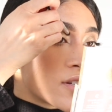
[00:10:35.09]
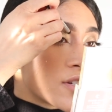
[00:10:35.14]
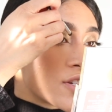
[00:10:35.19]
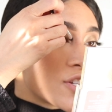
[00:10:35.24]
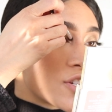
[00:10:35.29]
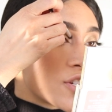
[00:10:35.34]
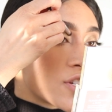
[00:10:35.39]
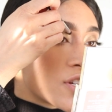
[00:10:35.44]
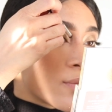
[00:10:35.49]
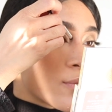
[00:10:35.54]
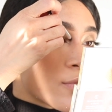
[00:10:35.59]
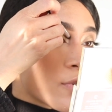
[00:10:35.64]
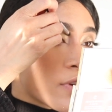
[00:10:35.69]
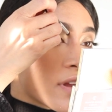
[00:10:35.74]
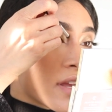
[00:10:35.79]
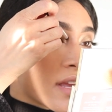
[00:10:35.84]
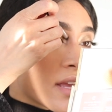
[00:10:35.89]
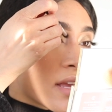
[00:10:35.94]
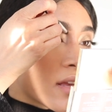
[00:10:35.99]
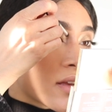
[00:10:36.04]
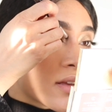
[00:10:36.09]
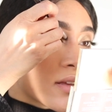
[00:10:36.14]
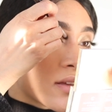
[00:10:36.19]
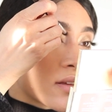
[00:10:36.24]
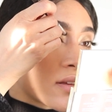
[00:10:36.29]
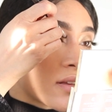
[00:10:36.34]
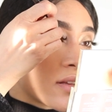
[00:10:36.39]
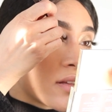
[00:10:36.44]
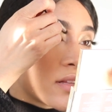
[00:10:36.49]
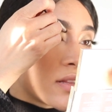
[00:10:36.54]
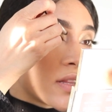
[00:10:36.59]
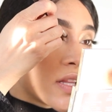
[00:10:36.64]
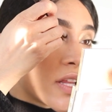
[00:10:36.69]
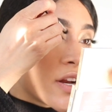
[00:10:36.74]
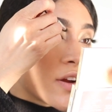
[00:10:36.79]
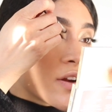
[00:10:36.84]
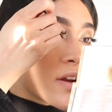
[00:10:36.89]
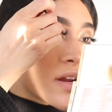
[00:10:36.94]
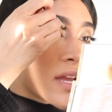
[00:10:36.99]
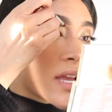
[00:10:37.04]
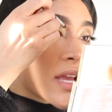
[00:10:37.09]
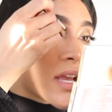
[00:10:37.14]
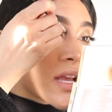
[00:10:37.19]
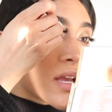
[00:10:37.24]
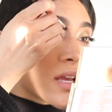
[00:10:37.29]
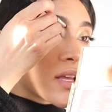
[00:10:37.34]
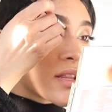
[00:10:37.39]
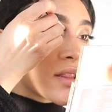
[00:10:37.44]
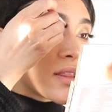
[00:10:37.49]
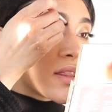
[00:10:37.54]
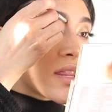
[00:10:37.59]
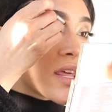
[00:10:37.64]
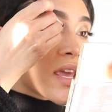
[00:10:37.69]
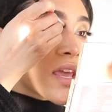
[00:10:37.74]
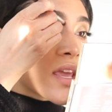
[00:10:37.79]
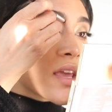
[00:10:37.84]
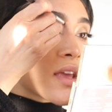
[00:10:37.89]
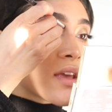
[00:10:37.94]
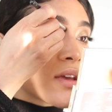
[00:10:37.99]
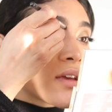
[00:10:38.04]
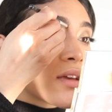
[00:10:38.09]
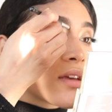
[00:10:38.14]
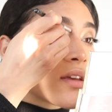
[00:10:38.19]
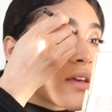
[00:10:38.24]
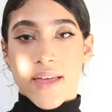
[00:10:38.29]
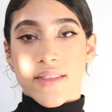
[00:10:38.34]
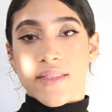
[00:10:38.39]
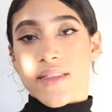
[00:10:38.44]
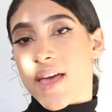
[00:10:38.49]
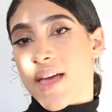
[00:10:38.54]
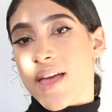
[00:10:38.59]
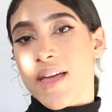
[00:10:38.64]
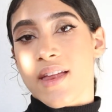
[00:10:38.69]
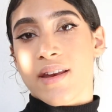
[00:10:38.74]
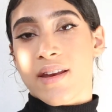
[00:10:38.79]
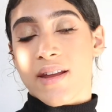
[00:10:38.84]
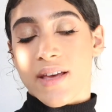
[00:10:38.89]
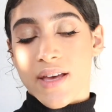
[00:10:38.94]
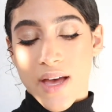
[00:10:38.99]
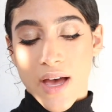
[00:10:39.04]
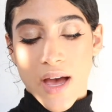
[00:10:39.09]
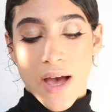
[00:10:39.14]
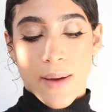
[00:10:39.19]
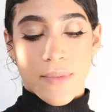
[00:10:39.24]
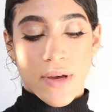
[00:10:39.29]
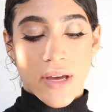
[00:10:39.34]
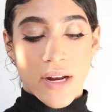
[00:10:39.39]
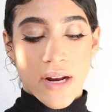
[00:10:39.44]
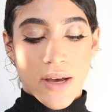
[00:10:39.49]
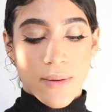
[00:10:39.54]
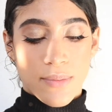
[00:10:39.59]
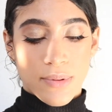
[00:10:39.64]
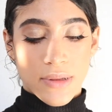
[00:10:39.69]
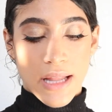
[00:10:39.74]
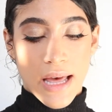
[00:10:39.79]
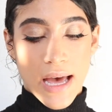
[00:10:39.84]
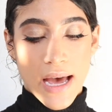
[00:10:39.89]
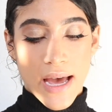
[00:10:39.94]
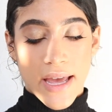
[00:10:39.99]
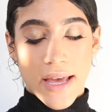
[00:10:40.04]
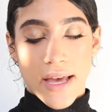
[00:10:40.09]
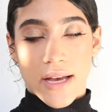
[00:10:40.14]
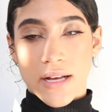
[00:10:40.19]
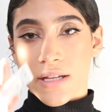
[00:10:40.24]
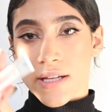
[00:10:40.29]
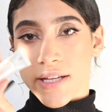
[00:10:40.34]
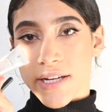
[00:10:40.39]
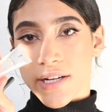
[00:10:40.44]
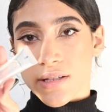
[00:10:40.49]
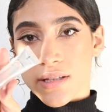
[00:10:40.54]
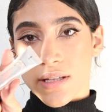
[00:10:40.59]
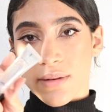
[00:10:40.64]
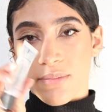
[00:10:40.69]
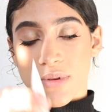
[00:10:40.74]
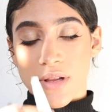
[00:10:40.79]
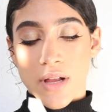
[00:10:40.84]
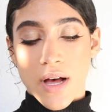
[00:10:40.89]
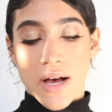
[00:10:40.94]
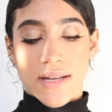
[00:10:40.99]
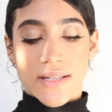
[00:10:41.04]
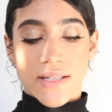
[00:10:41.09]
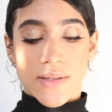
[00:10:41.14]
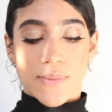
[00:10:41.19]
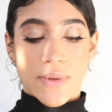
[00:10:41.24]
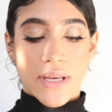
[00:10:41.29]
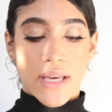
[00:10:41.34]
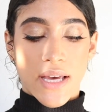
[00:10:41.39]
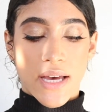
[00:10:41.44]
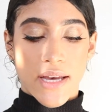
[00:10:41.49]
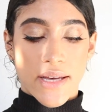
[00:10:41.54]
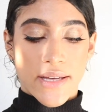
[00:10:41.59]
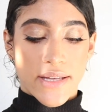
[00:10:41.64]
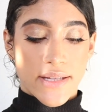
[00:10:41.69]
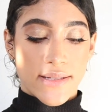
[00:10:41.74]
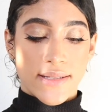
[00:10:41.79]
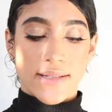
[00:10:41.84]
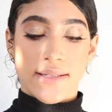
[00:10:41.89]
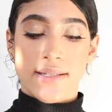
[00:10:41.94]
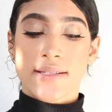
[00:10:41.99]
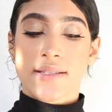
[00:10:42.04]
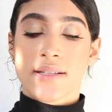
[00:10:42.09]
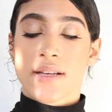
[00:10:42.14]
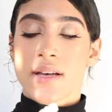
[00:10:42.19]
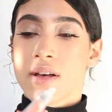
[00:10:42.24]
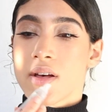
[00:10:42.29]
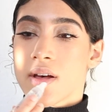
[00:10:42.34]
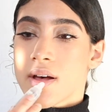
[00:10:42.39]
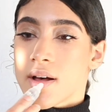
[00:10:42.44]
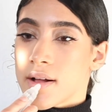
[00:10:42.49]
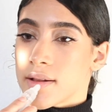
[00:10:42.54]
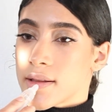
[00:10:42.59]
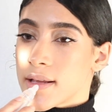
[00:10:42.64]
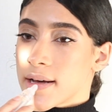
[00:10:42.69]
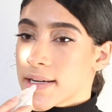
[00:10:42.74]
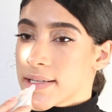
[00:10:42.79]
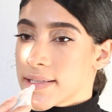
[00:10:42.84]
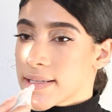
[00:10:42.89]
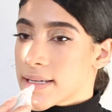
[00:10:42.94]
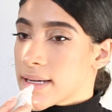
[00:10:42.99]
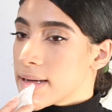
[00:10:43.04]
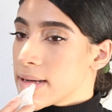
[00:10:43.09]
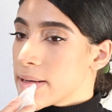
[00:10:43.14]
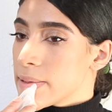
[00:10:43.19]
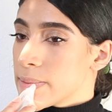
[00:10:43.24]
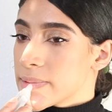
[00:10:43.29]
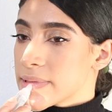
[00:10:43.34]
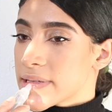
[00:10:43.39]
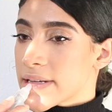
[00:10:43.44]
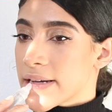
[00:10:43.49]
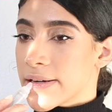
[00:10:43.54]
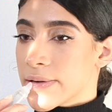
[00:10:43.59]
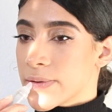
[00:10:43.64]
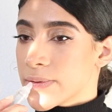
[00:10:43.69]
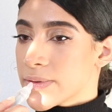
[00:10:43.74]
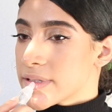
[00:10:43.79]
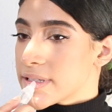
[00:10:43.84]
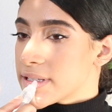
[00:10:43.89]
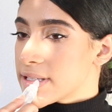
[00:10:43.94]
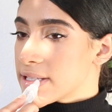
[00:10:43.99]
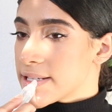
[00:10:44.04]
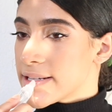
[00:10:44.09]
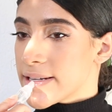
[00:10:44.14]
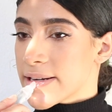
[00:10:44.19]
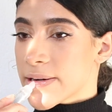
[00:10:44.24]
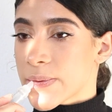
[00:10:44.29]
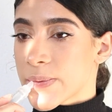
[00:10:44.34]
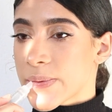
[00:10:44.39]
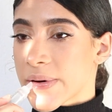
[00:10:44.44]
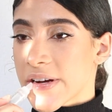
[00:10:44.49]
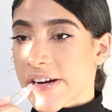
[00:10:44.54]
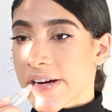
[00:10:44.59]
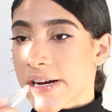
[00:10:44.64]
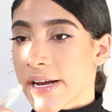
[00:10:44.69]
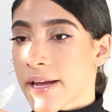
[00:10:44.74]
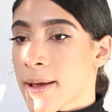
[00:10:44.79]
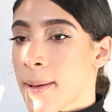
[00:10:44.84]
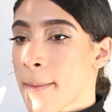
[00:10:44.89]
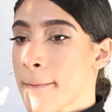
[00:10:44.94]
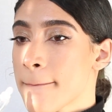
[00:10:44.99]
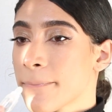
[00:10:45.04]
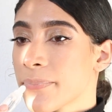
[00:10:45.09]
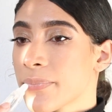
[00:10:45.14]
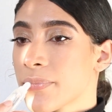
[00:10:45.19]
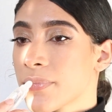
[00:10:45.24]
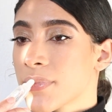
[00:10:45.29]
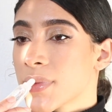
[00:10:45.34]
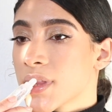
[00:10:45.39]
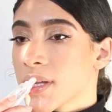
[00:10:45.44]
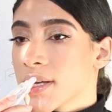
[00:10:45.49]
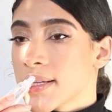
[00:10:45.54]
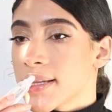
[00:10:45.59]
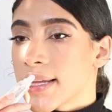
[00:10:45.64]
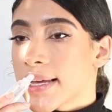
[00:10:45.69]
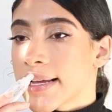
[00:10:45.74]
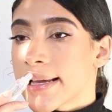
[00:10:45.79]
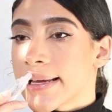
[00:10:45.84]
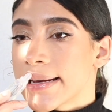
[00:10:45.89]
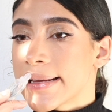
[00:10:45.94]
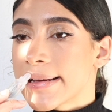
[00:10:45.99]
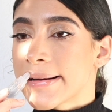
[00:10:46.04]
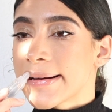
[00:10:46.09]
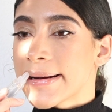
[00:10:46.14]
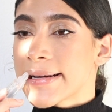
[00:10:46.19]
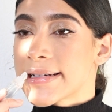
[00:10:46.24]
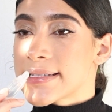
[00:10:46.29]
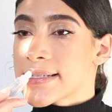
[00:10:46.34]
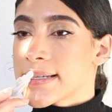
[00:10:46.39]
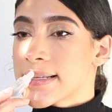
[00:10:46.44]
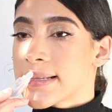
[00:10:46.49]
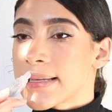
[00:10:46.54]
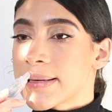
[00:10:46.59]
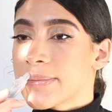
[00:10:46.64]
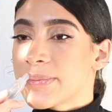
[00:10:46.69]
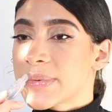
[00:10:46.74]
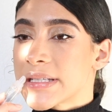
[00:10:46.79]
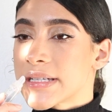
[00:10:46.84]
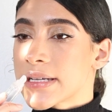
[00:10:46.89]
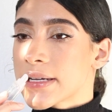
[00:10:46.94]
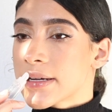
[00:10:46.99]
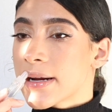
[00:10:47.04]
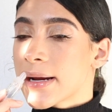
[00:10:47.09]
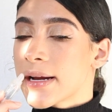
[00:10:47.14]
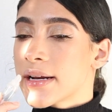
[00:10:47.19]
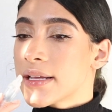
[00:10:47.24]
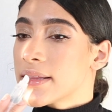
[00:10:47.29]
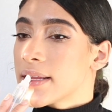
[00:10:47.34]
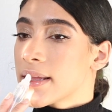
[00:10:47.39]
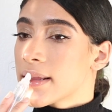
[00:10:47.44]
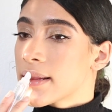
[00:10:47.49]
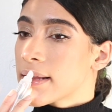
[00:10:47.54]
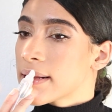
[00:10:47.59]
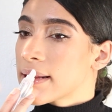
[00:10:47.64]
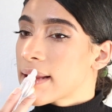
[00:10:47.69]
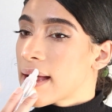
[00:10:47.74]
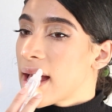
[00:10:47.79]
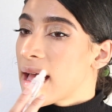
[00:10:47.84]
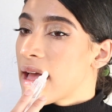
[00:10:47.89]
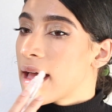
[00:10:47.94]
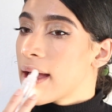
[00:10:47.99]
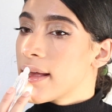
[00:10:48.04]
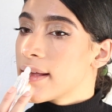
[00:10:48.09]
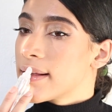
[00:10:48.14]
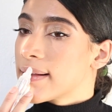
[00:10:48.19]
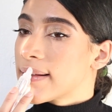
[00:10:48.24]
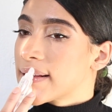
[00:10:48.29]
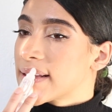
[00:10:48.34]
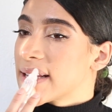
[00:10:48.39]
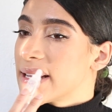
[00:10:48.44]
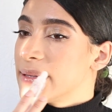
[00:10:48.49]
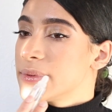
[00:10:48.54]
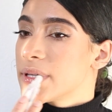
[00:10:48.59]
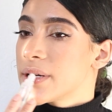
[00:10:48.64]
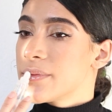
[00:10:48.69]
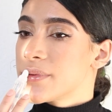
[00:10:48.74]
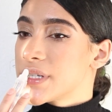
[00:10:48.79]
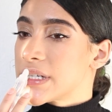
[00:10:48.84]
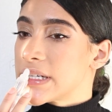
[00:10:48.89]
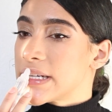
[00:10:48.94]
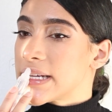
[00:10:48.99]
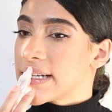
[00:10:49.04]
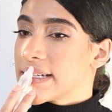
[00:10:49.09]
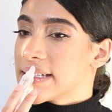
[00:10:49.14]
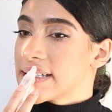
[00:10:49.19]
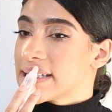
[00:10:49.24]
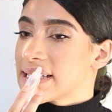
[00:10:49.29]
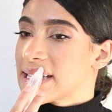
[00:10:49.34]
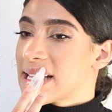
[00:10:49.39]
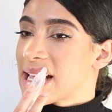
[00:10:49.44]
shimmering, glittering thing. And then I'm gonna apply a clear lip gloss because a lot of times I don't really see her wearing like any crazy lipstick or anything like that. Sometimes she does,